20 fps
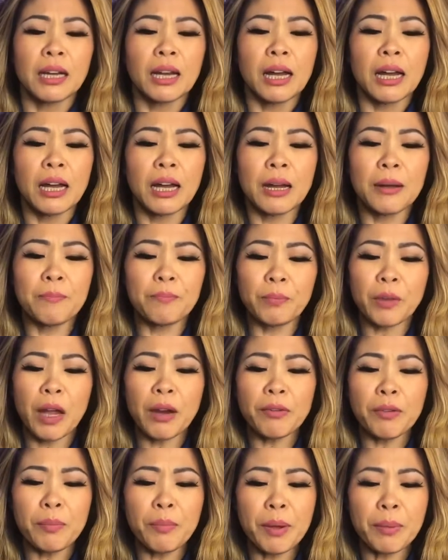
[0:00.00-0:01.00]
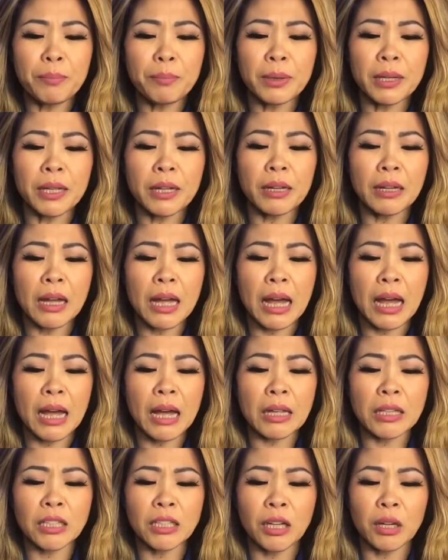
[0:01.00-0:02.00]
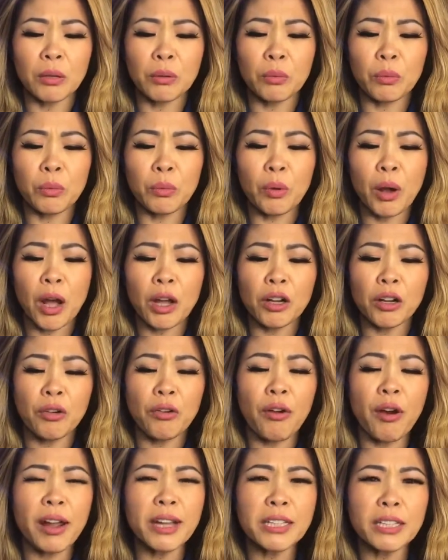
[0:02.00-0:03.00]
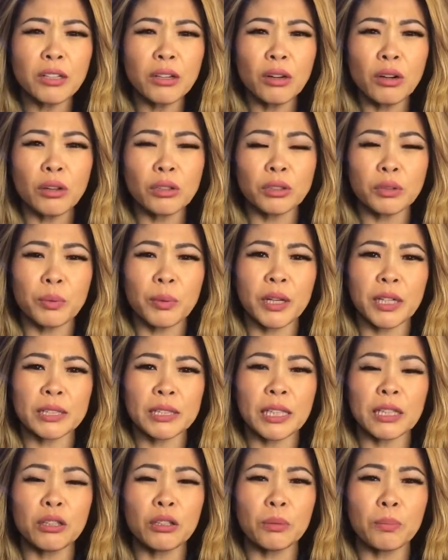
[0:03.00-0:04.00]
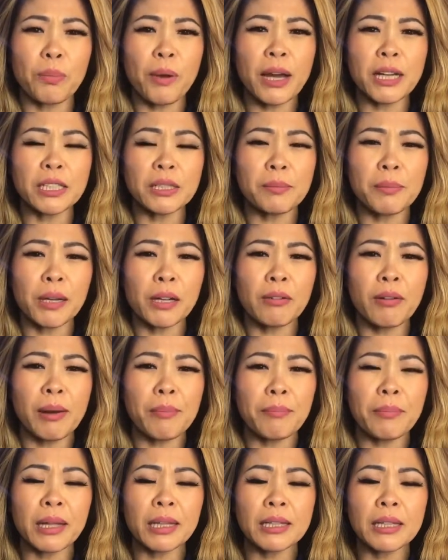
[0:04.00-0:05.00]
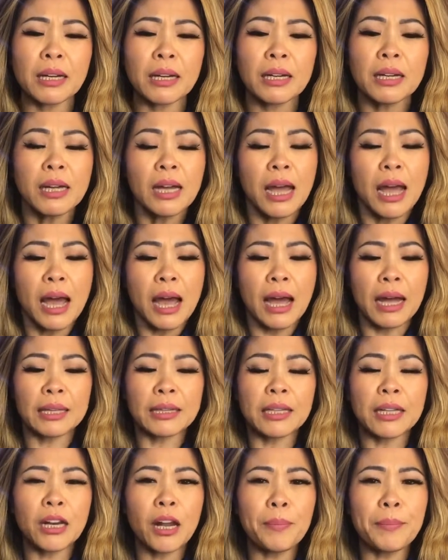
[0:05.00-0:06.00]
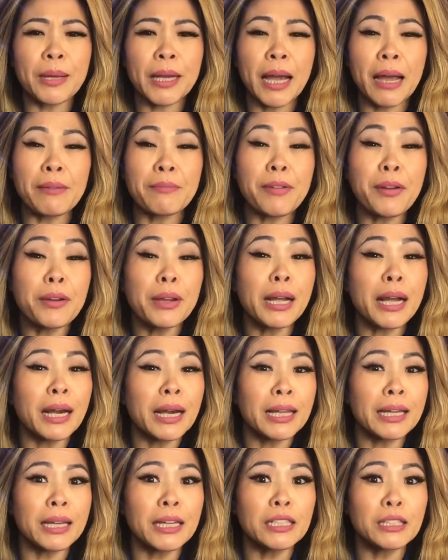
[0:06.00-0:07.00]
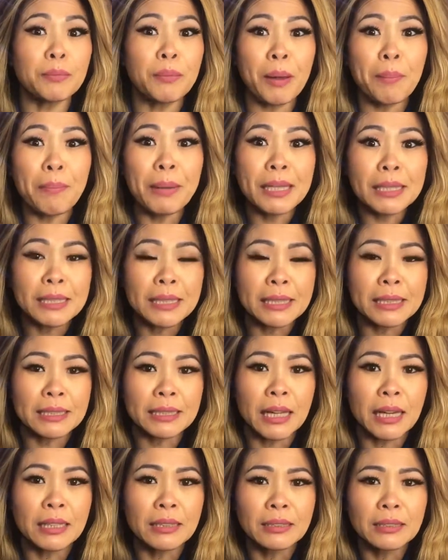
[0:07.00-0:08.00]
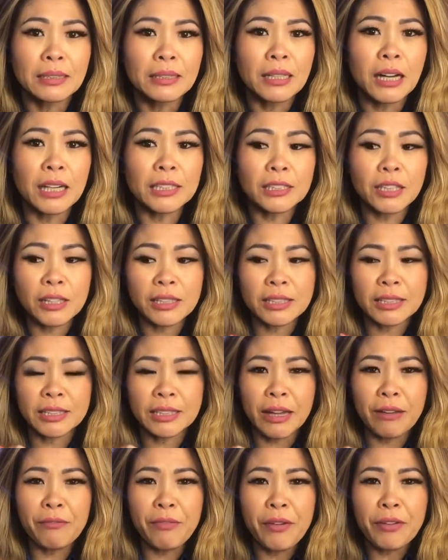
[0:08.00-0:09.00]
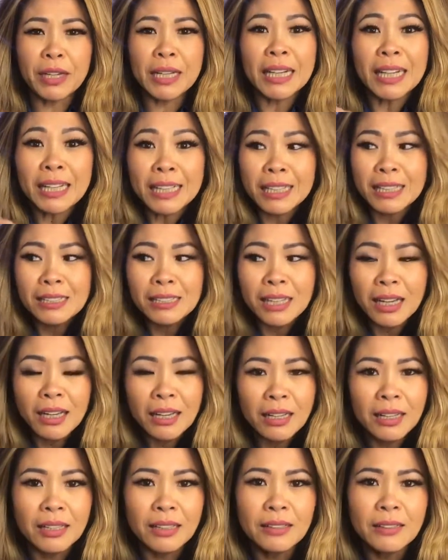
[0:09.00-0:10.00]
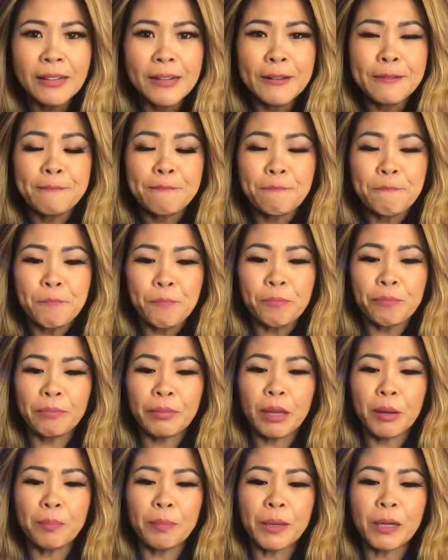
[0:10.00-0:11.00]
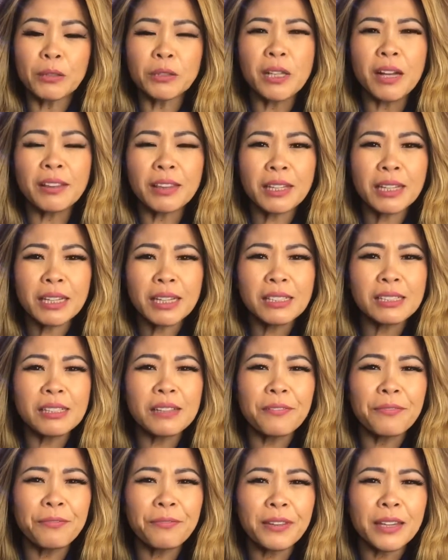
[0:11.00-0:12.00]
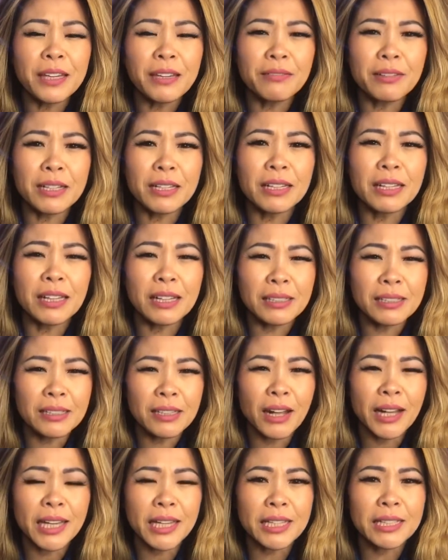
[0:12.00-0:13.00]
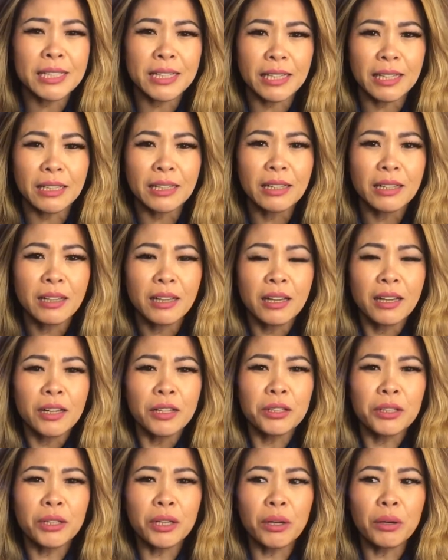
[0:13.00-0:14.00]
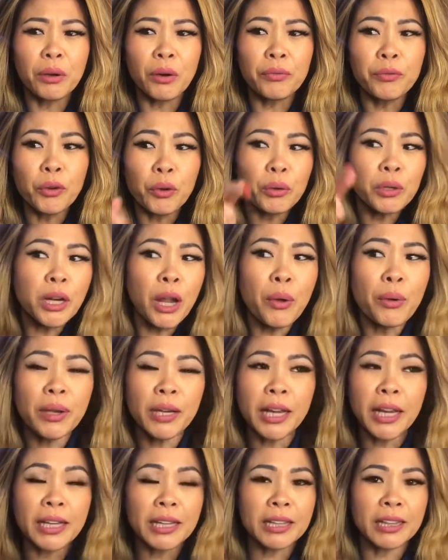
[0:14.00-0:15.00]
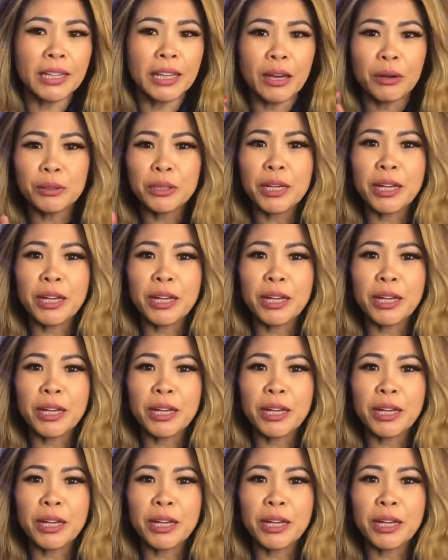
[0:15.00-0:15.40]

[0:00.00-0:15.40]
I remember, you know, I cried a lot when I said goodbye to my grandmother, and then I became very clingy to my big sister. I started to get very clingy to her, because I think it's the fear and the anxiety, you know, of not knowing anything else or